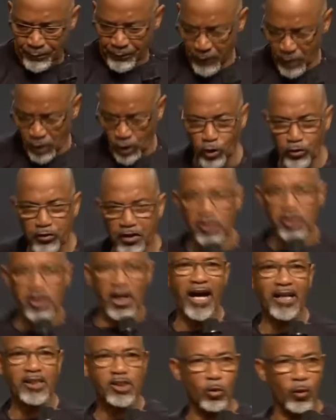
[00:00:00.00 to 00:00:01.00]
And so the
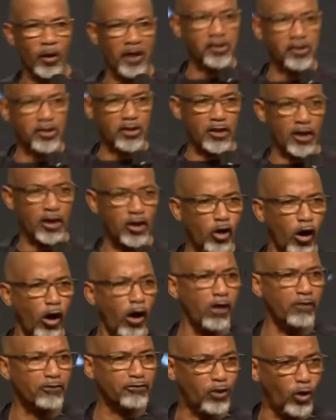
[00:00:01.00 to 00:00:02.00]
judge went to the
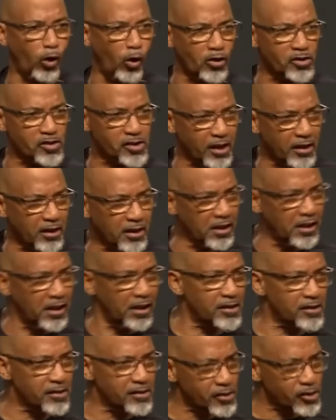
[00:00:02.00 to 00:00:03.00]
golf course, and
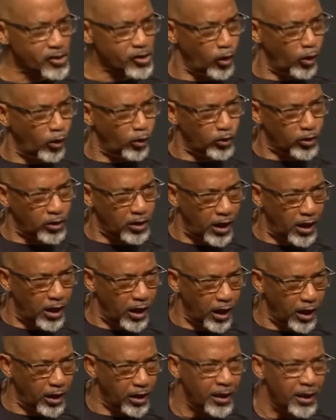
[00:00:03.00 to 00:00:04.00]
here's this old
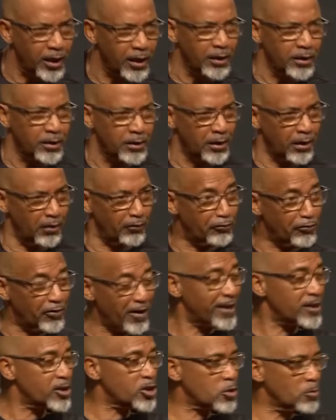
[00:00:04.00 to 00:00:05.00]
girl,
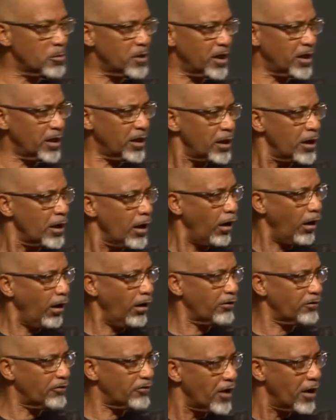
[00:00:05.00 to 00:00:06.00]
avenge me
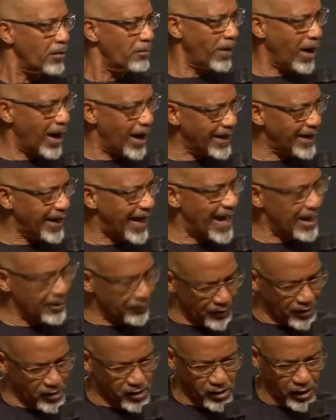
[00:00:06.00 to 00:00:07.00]
of my
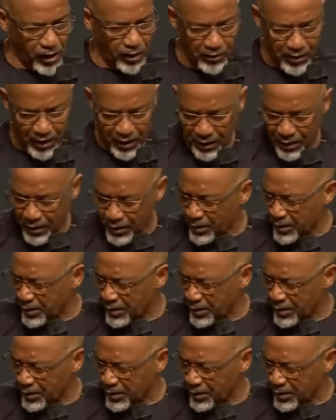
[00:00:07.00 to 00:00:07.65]
adversary.